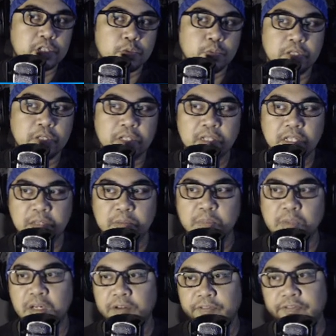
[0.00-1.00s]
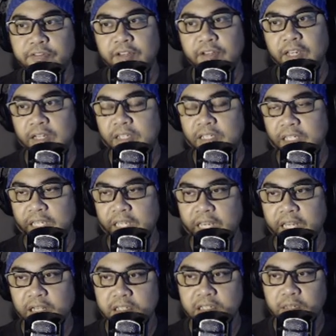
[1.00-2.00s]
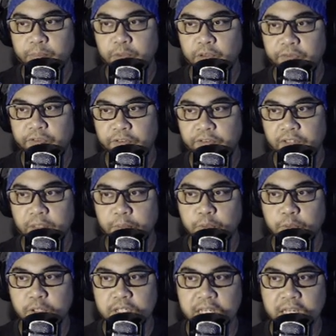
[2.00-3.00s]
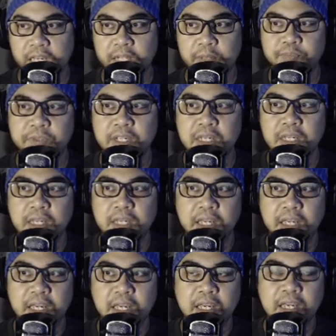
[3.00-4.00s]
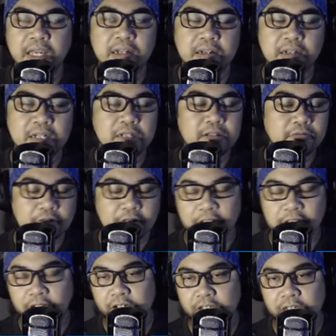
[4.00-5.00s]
with debuff and scales up to 15%. And there's a